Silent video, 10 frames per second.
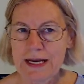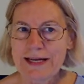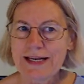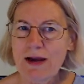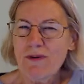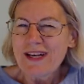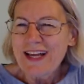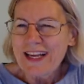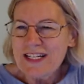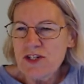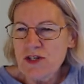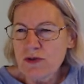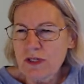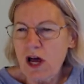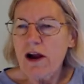Now, when I get to
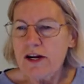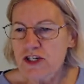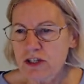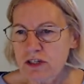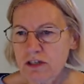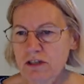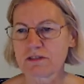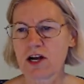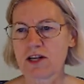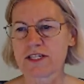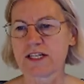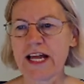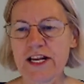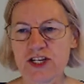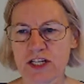larger
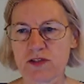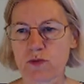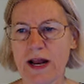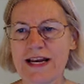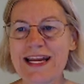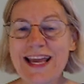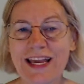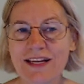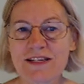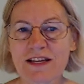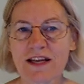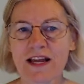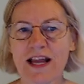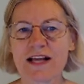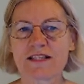constellations, what I need
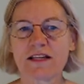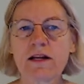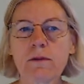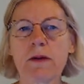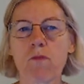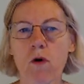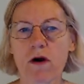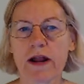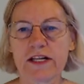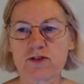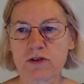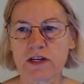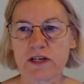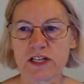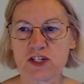is a little bit more
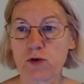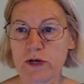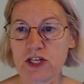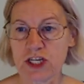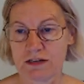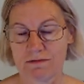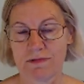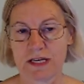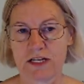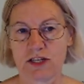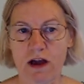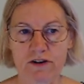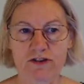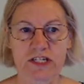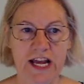intuition to
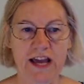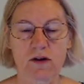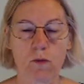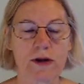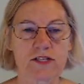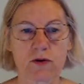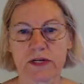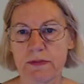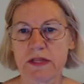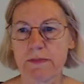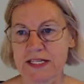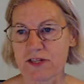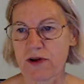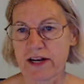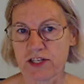understand what is going to be the best
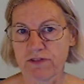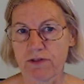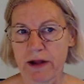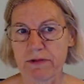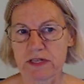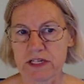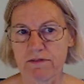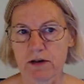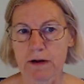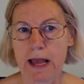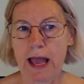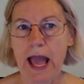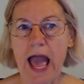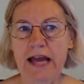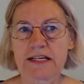strategy for my receiver.
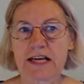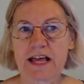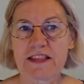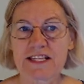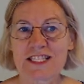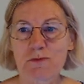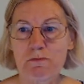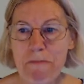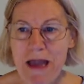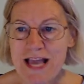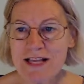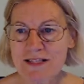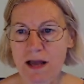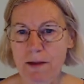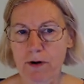And this
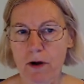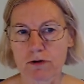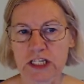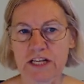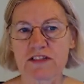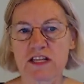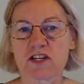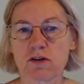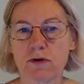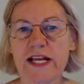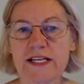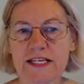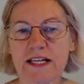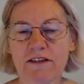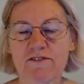space approach gives us a great
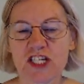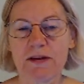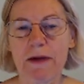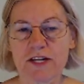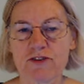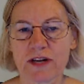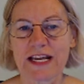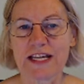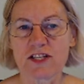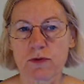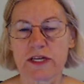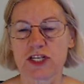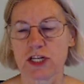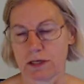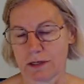deal of geometric
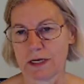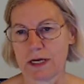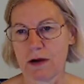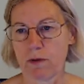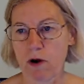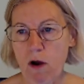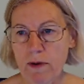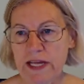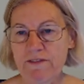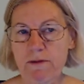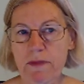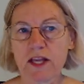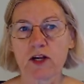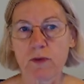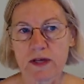intuition. We're already
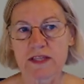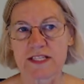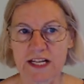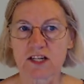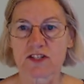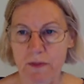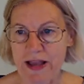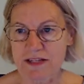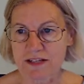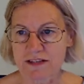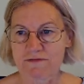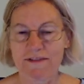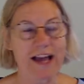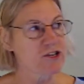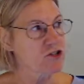familiar with signal spaces,
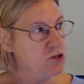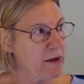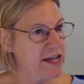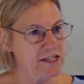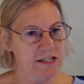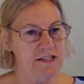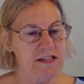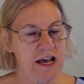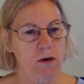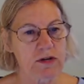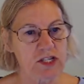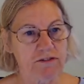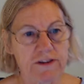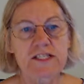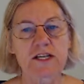vector spaces, which are
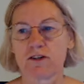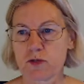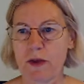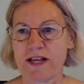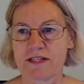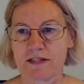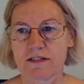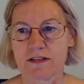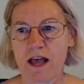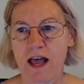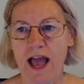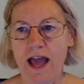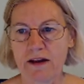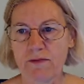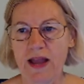physical spaces,
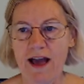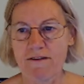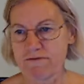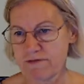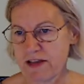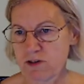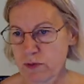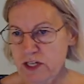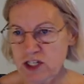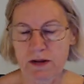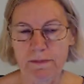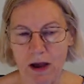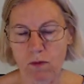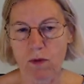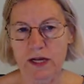and we have intuition
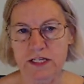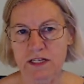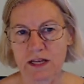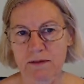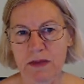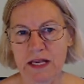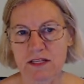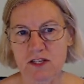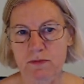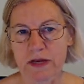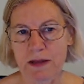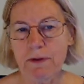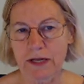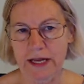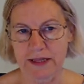about what it means to
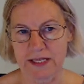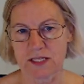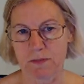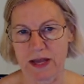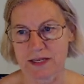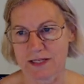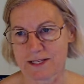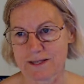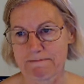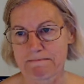manipulate these spaces.